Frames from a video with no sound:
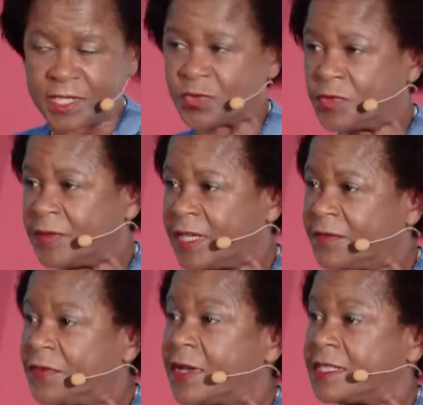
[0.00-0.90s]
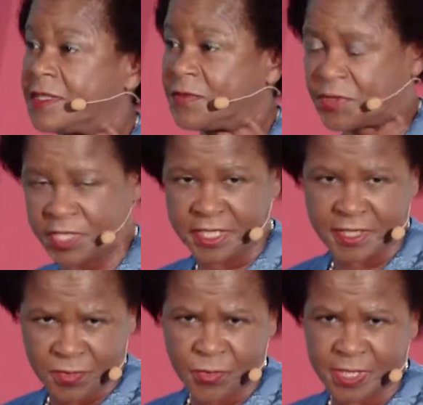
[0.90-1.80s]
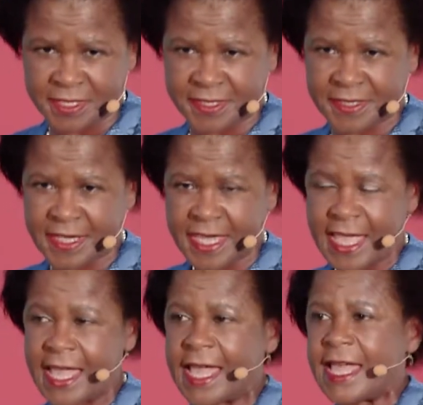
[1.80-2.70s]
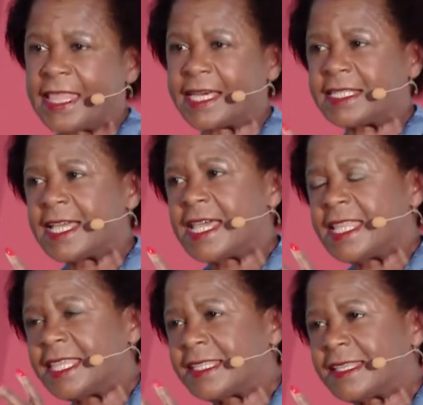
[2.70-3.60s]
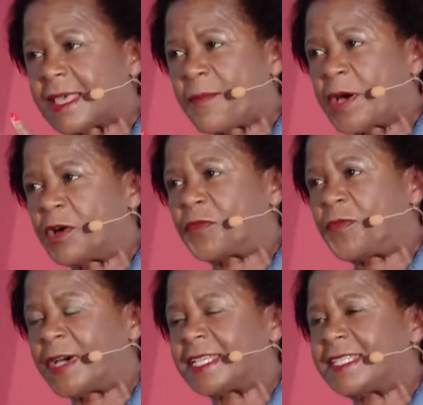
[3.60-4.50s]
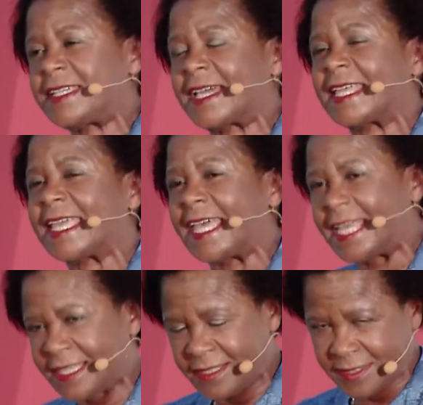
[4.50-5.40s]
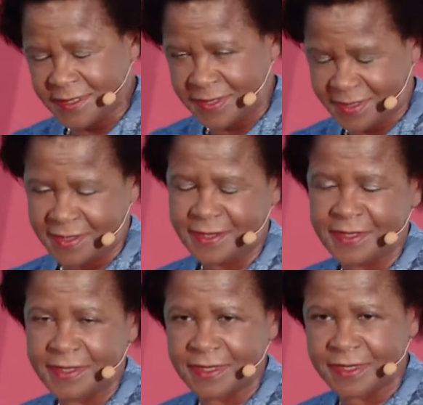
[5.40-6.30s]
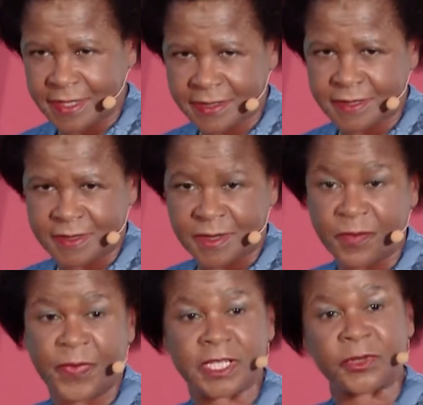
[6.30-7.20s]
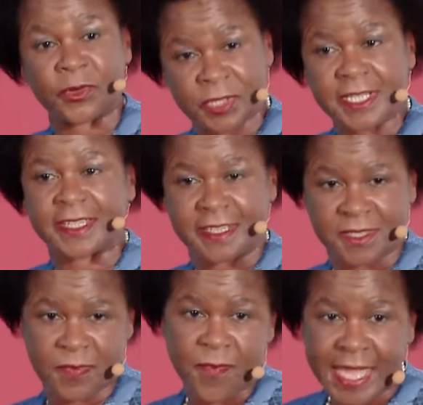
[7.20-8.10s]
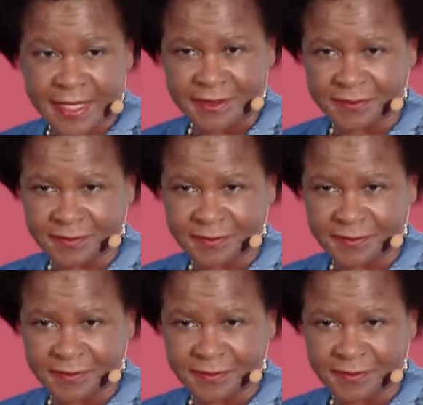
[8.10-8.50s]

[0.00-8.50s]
as women fighting for gender equality. That this is about fighting against sexism, but not against men.